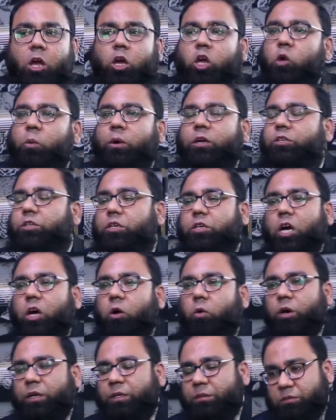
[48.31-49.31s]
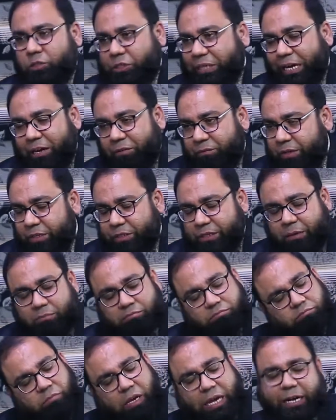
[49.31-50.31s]
You want to go on study
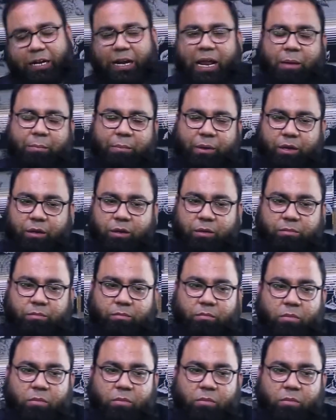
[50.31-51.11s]
visa? Academic.